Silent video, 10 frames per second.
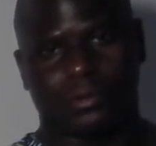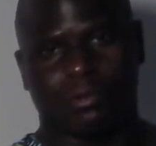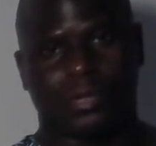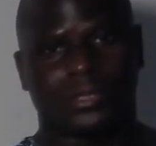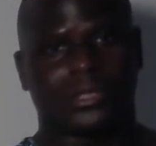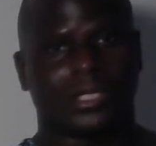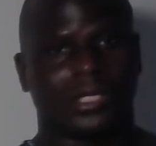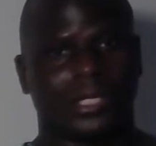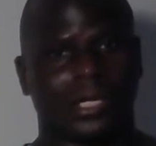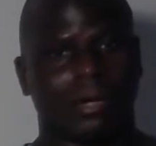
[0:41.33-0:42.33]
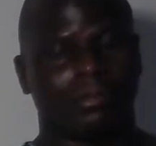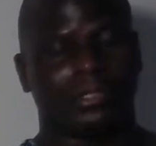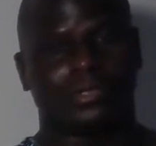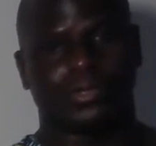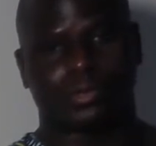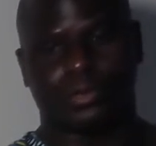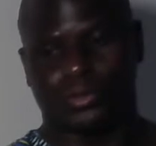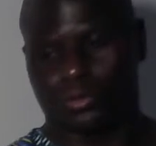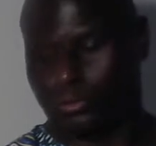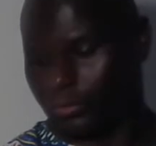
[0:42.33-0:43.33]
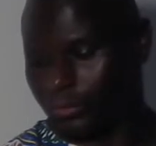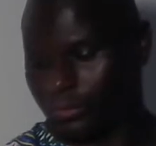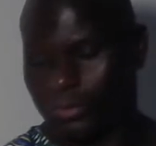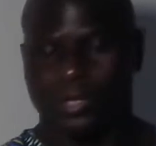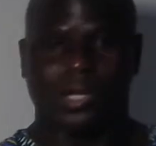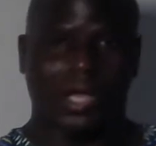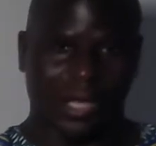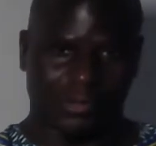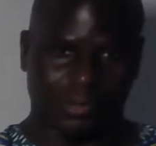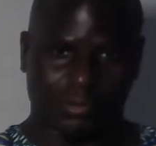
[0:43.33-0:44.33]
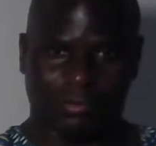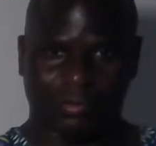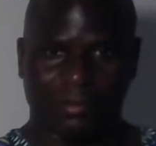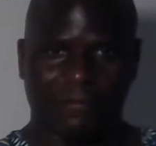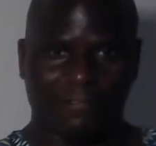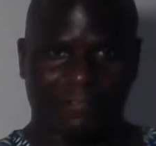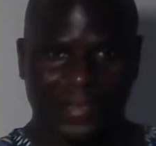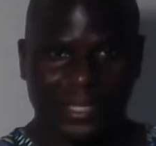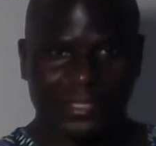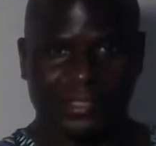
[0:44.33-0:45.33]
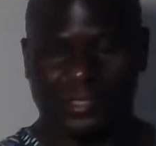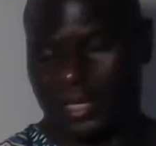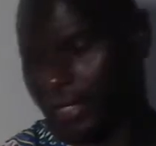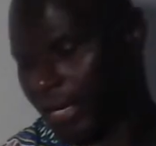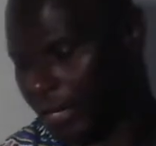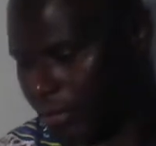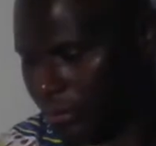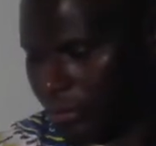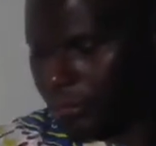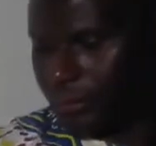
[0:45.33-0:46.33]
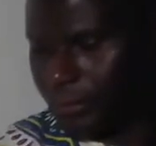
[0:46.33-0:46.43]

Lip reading: Well, today I'm gonna show you how to fix a candle